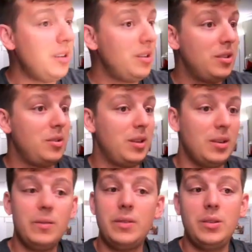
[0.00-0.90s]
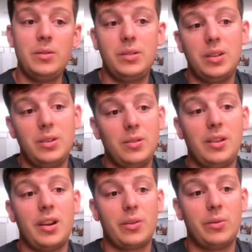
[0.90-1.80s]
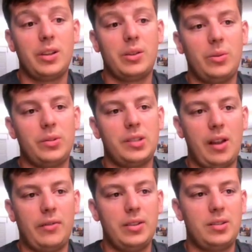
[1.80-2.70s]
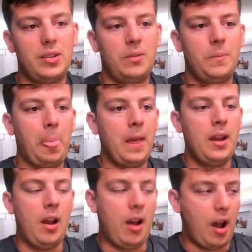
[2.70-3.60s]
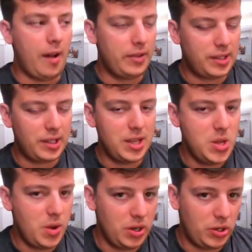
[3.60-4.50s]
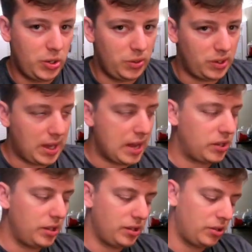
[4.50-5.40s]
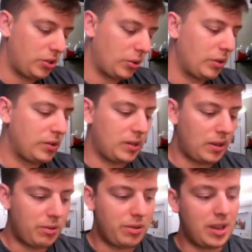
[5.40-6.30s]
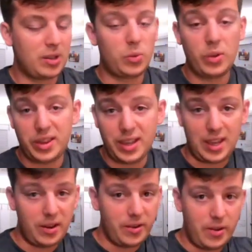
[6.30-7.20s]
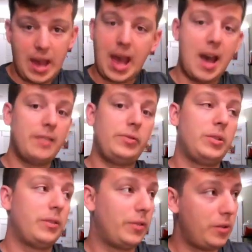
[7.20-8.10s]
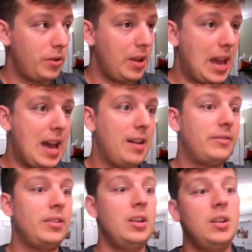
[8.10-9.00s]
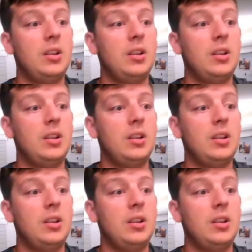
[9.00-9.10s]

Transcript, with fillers: You can do interviews, you can do a lot of really cool stuff. And so obviously you can shoot sketches and shorts and other things with the gear you have, with the phone you have.